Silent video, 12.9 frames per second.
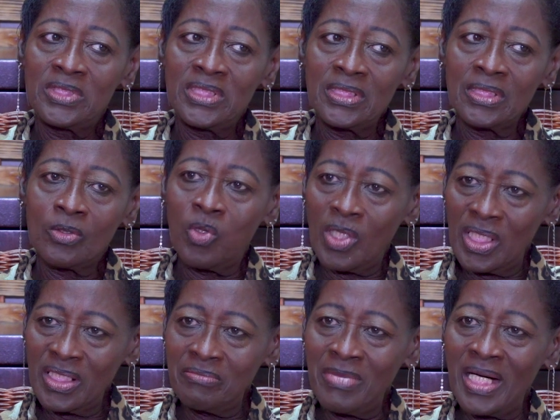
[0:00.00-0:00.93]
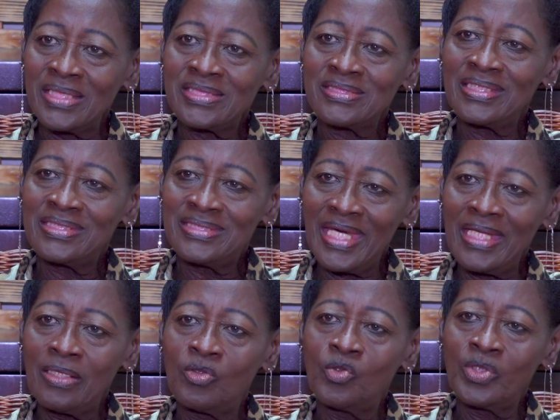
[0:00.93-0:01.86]
the quartermaster
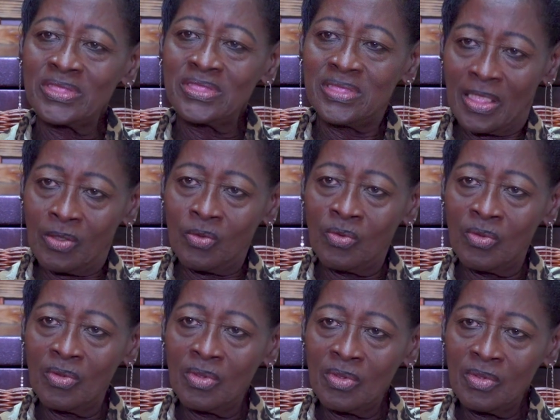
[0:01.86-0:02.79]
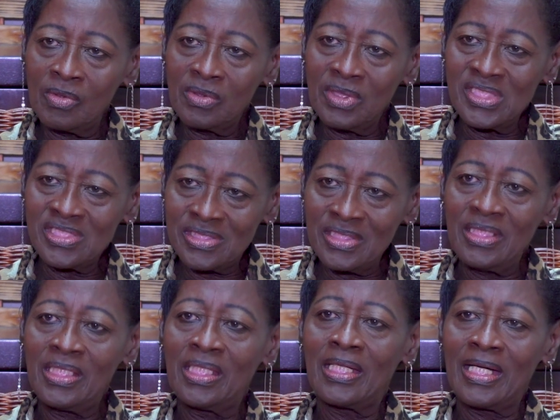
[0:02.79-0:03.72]
then, who is now the
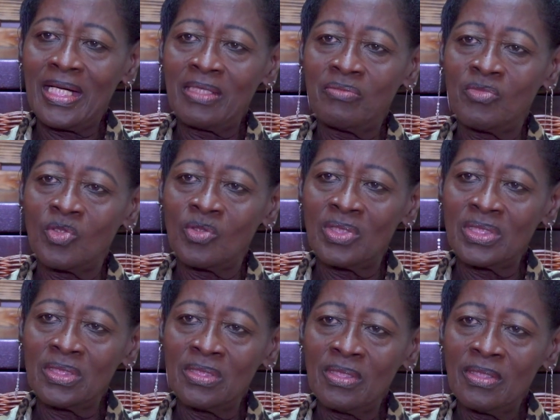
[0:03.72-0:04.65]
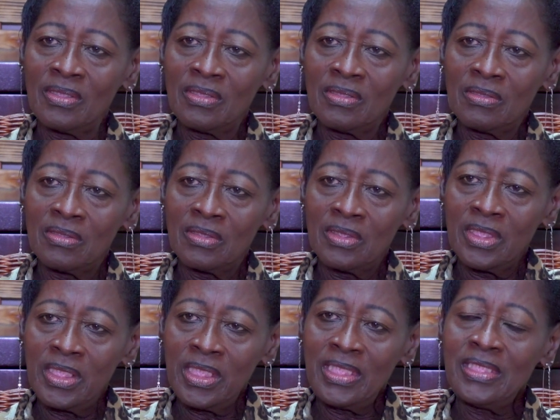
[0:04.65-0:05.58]
senior admiral.
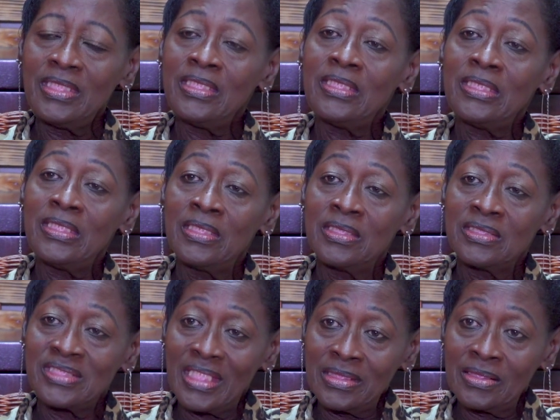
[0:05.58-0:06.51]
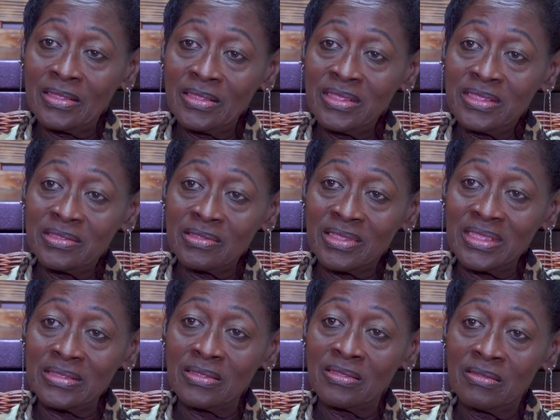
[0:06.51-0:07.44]
He suddenly took
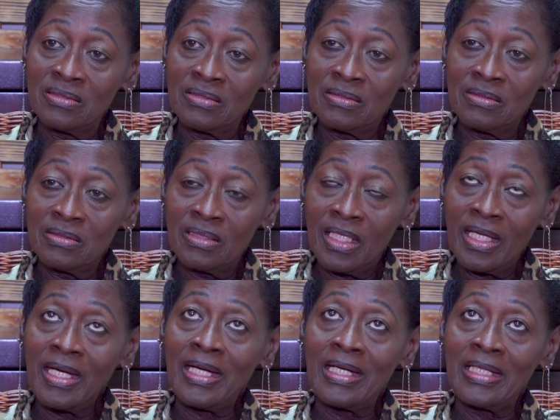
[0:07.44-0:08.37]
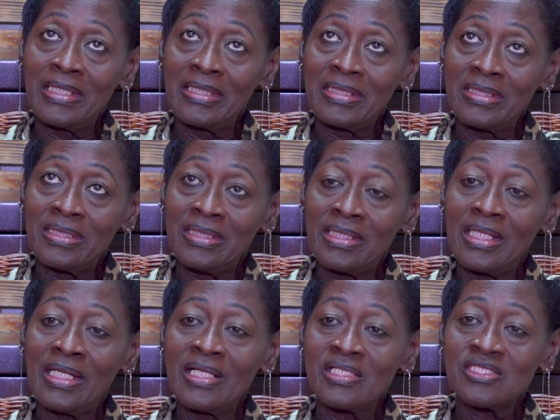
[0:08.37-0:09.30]
ill, and they
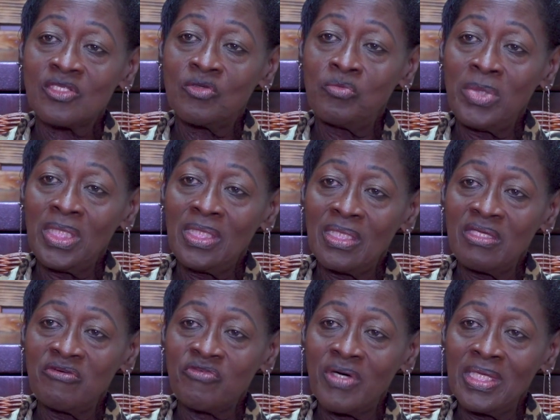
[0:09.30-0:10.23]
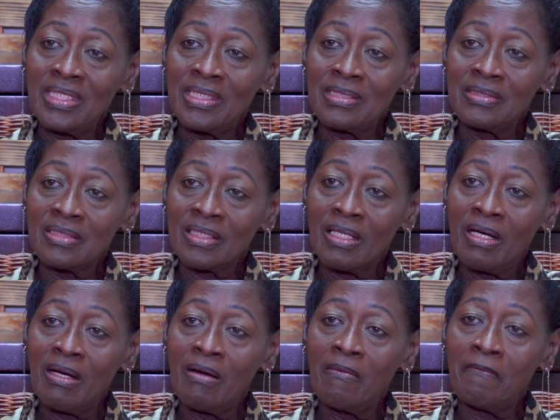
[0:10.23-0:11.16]
asked me if I can
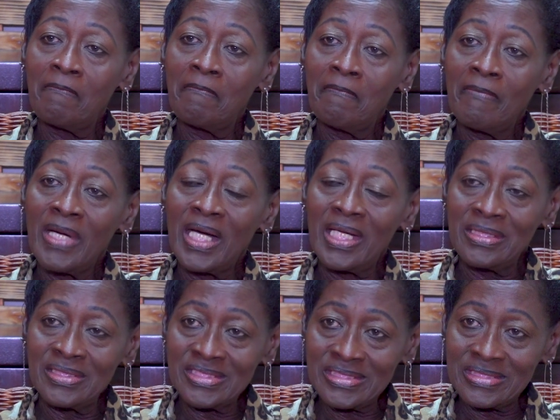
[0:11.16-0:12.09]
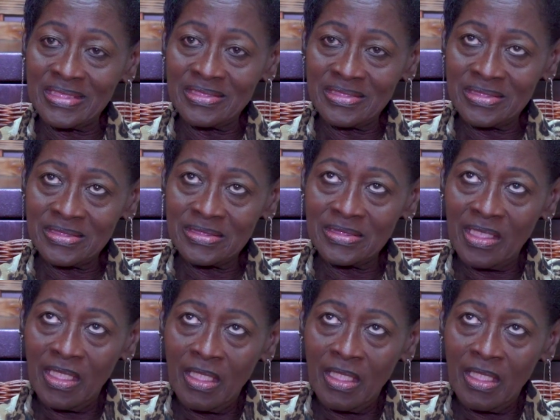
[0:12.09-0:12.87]
come and assist.